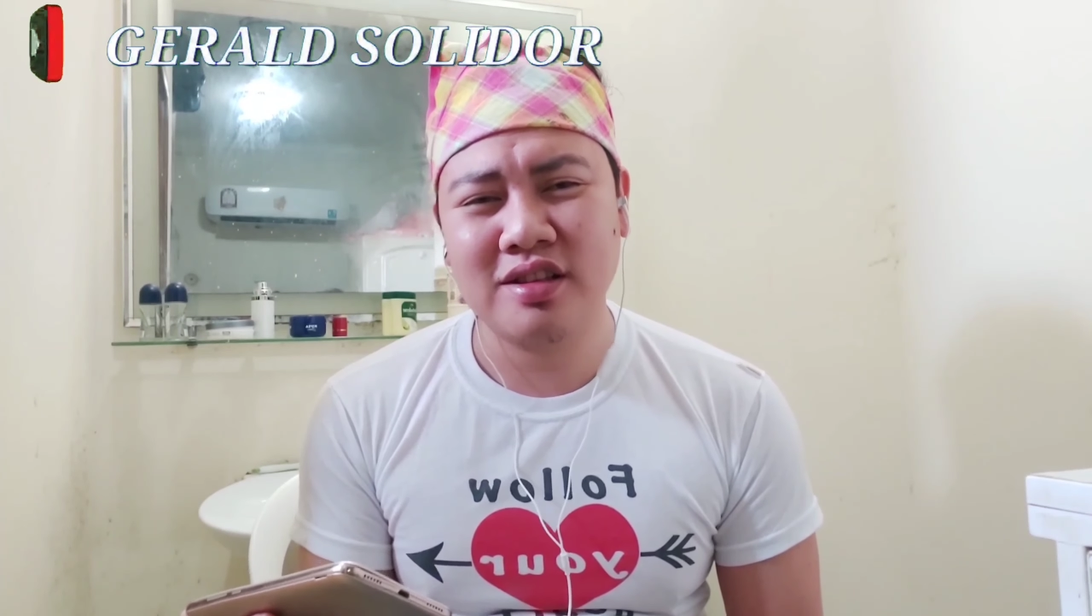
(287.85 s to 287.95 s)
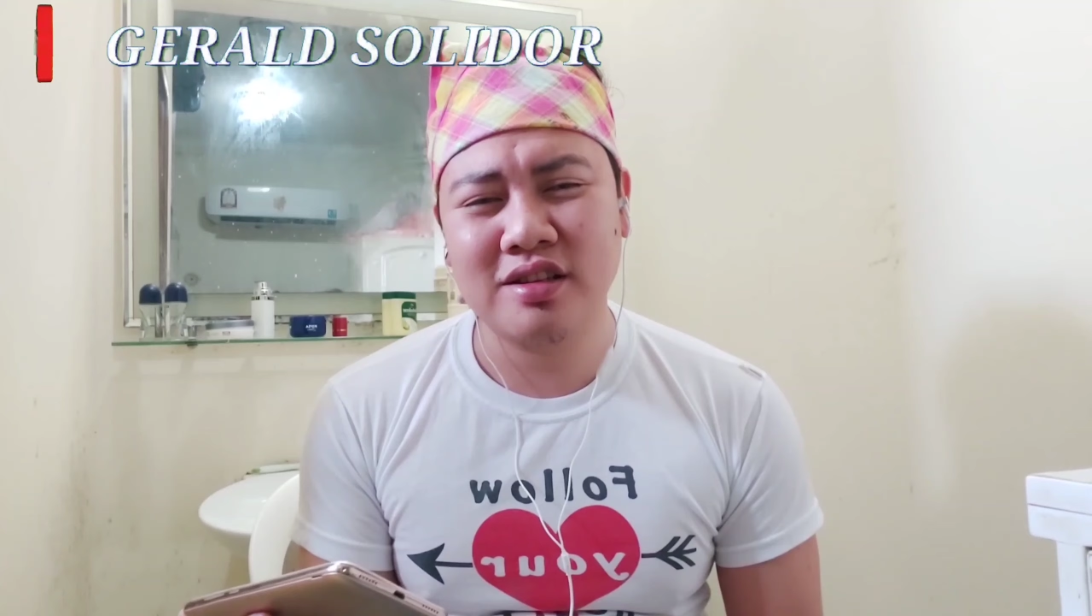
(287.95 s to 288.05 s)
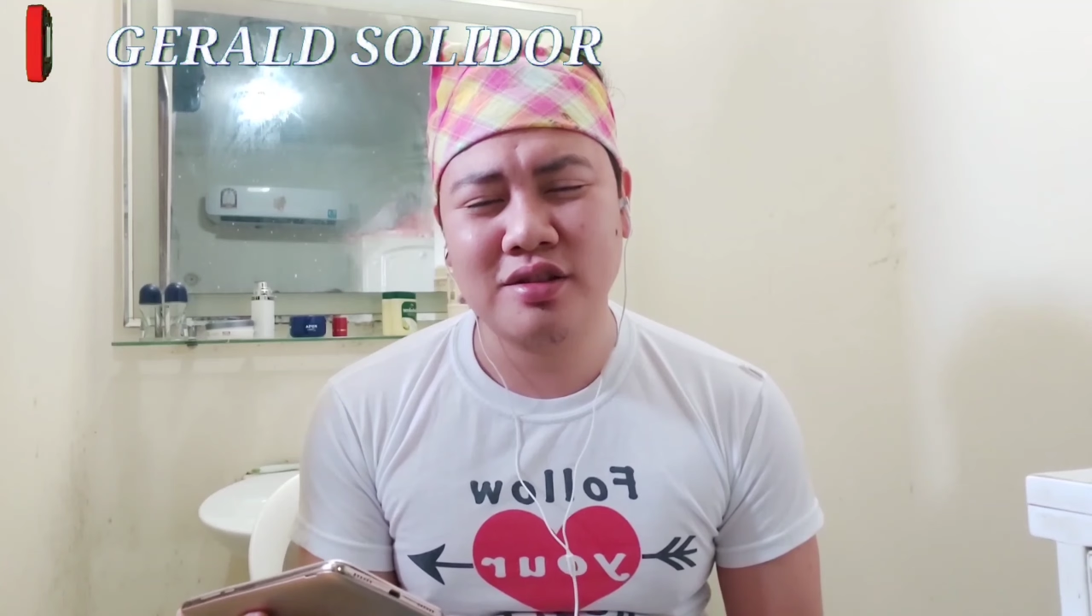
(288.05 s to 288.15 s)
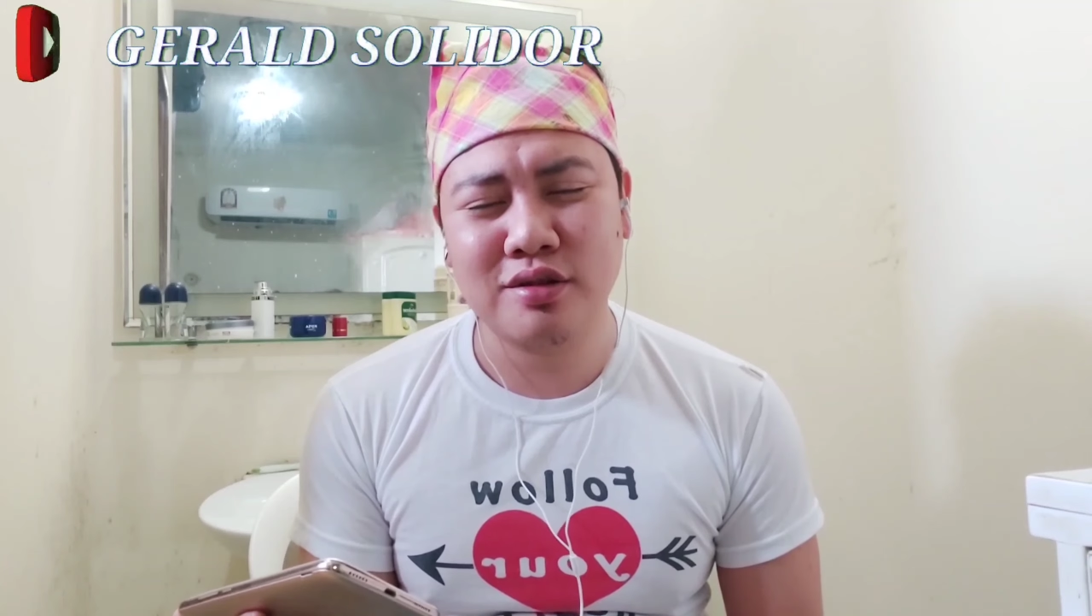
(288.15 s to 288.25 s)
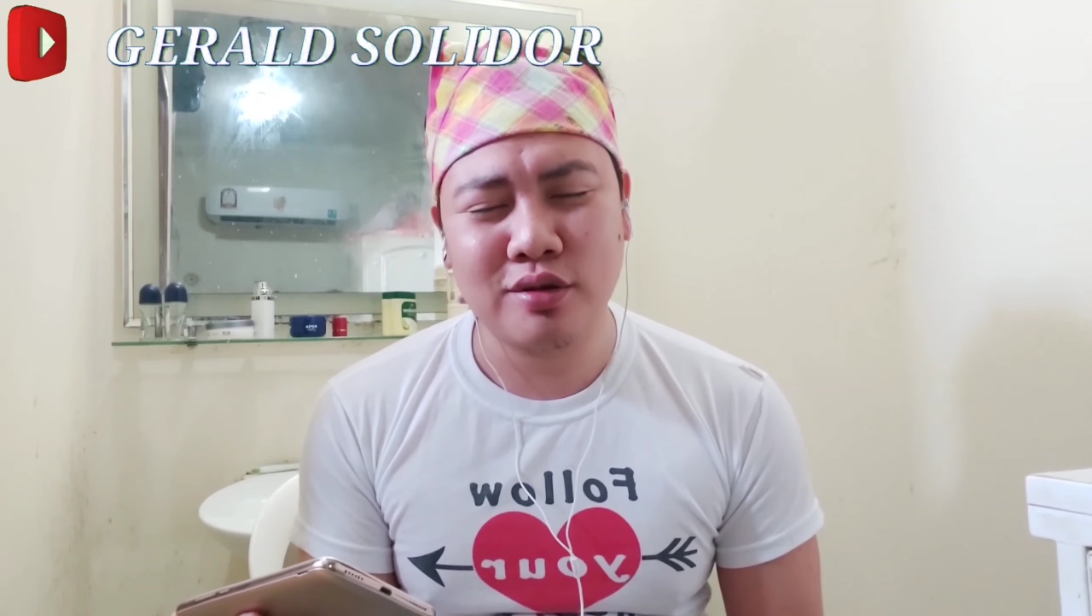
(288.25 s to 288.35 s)

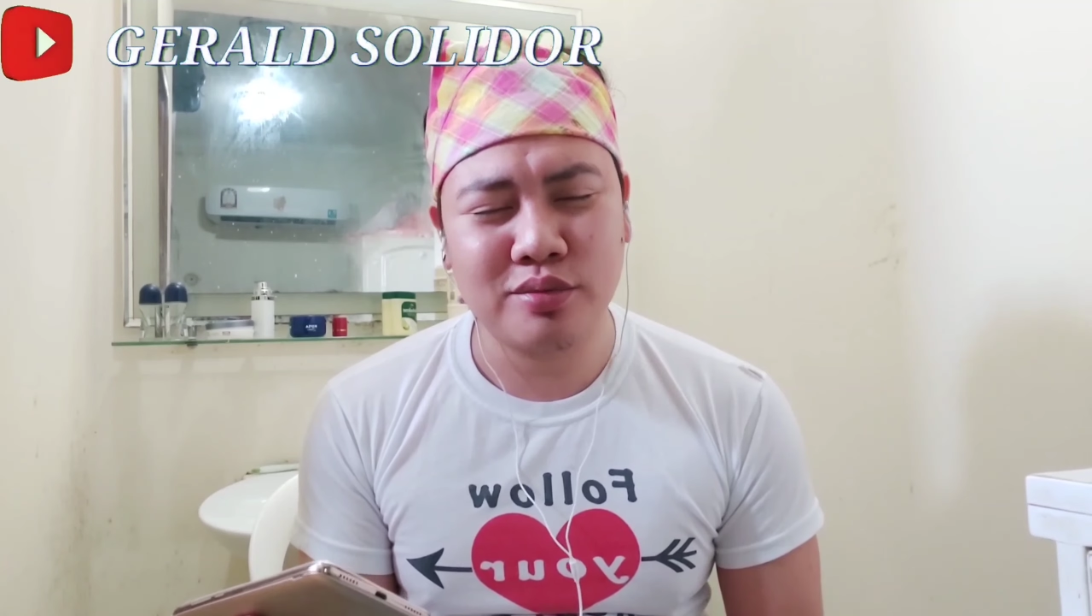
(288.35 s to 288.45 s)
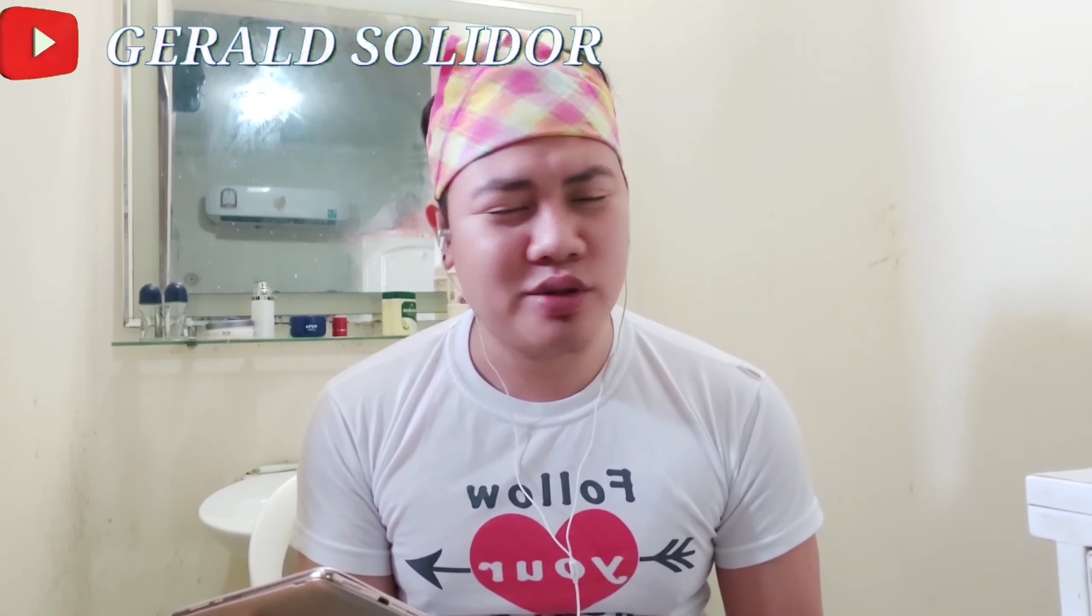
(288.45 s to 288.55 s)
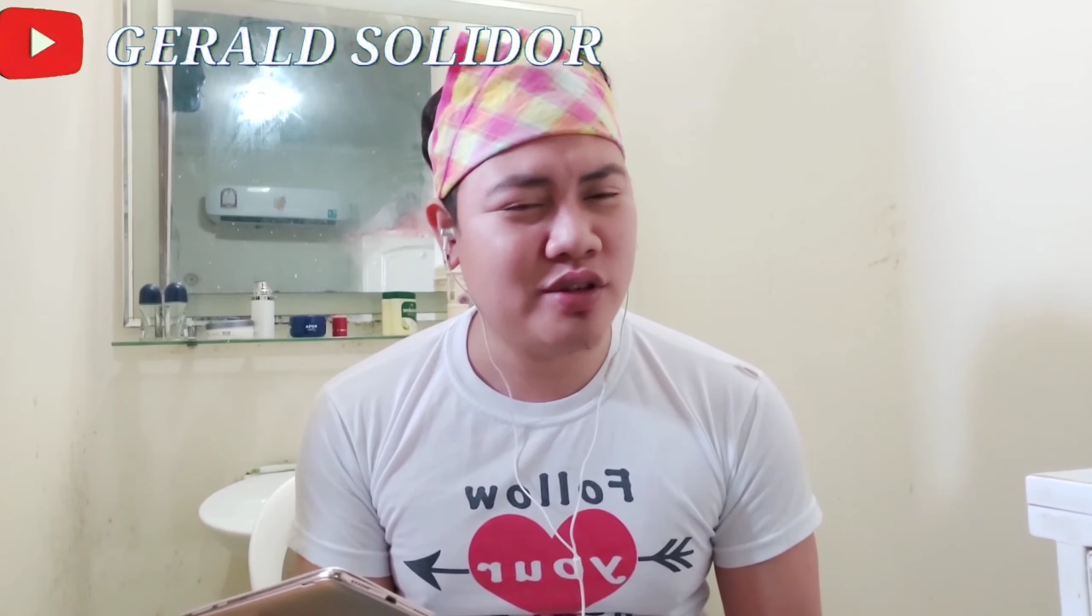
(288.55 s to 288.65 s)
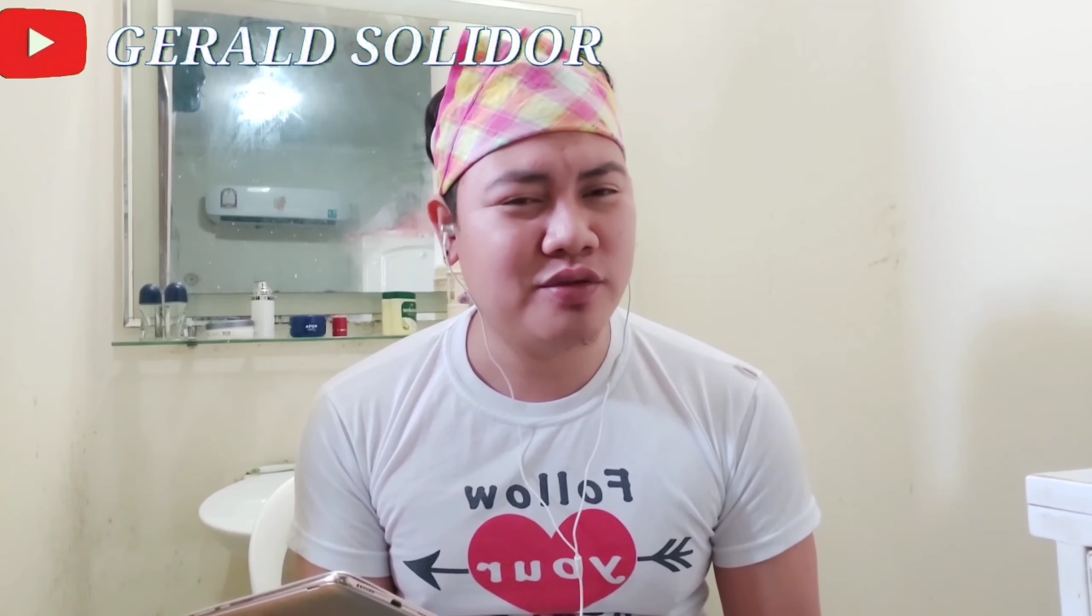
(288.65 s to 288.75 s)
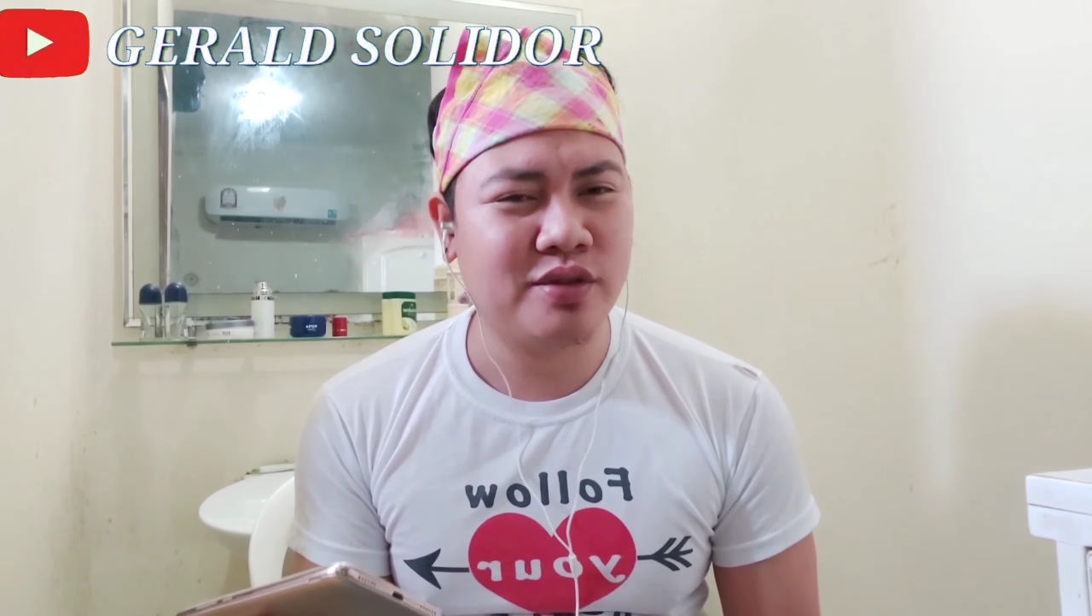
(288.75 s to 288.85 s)
this is so
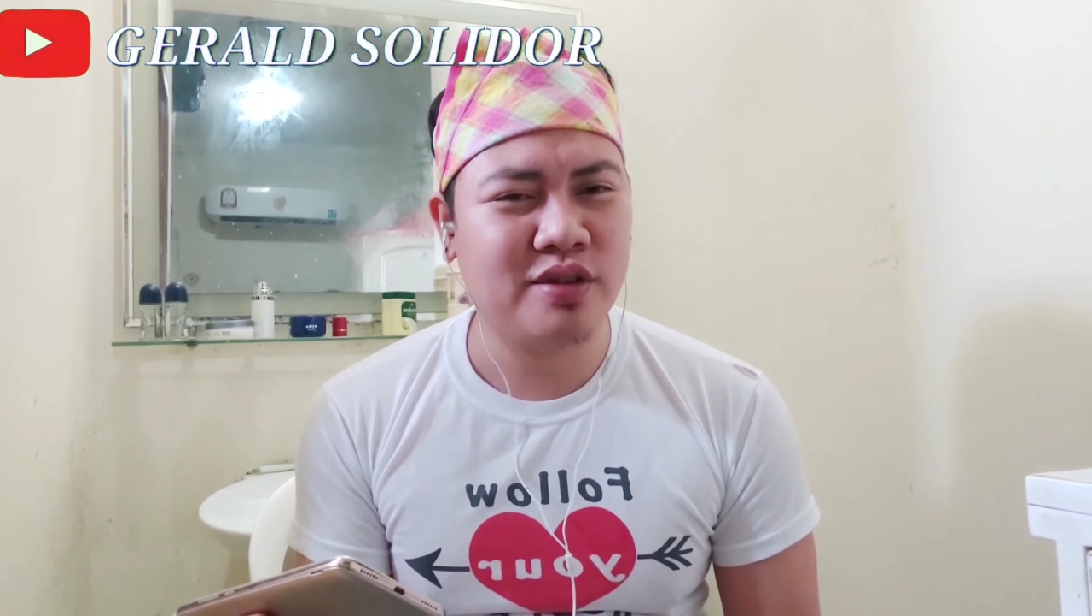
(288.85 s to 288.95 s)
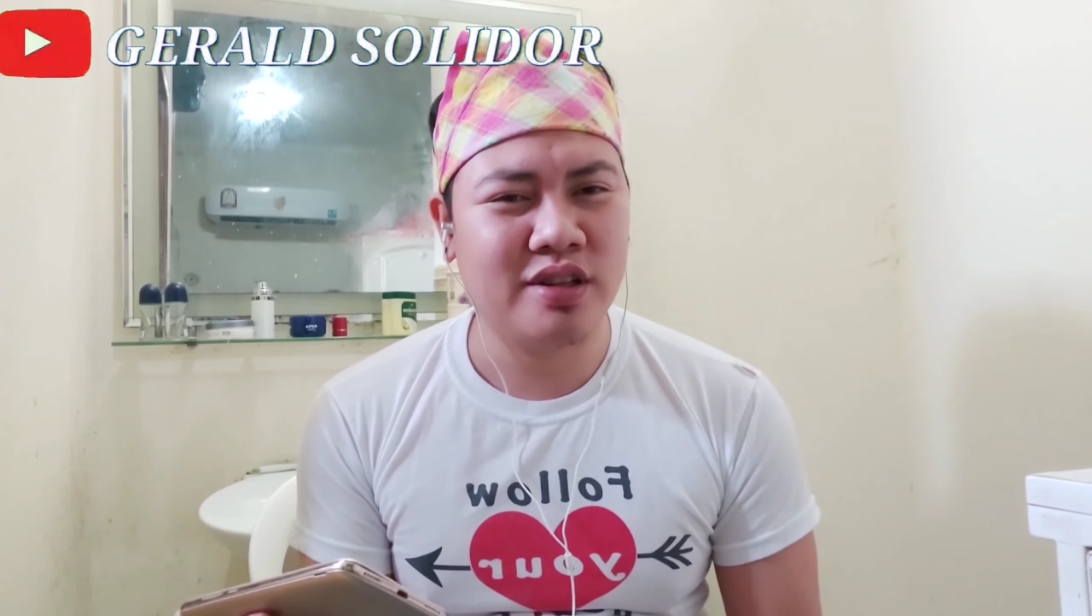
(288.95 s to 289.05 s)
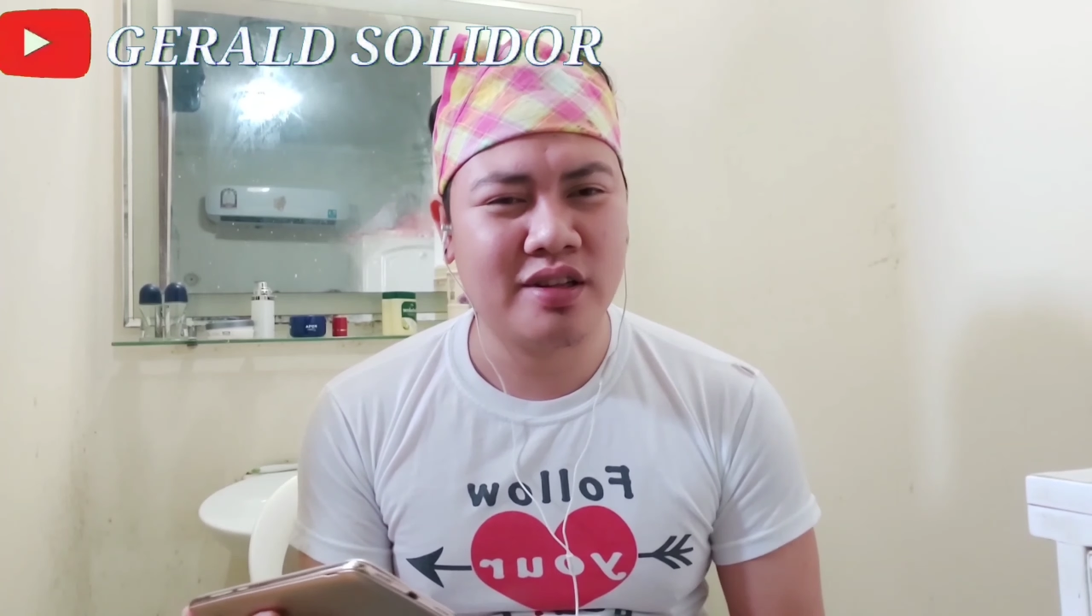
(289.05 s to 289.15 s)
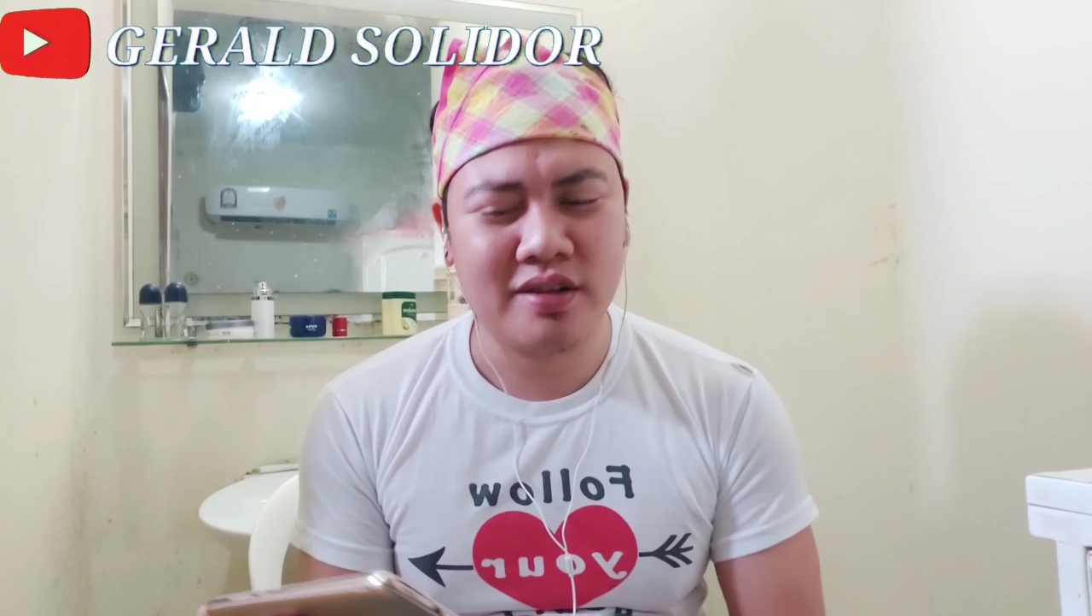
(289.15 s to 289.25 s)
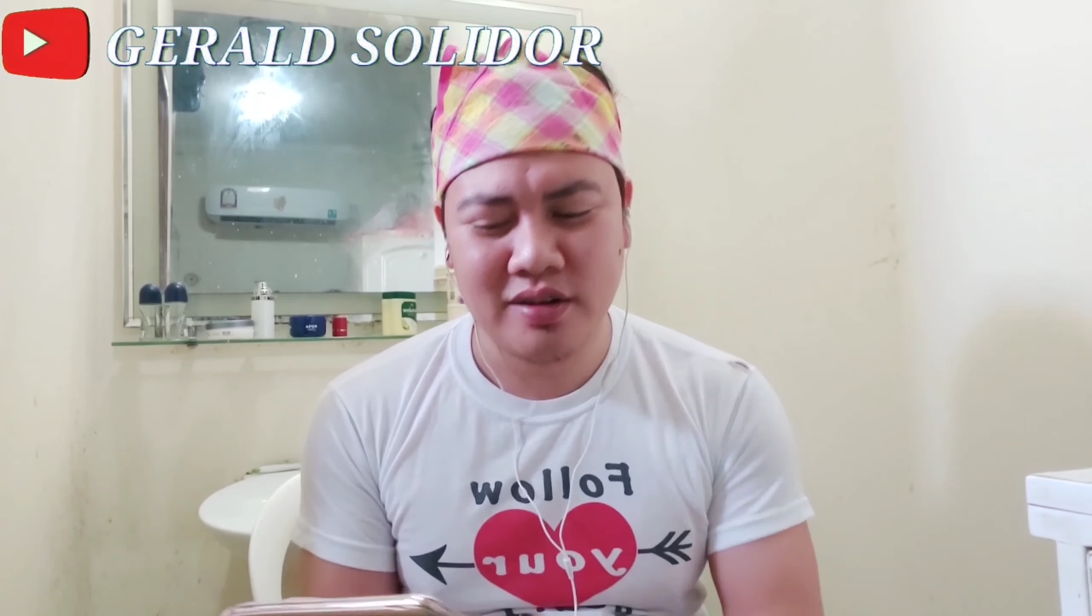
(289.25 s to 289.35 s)
beautiful.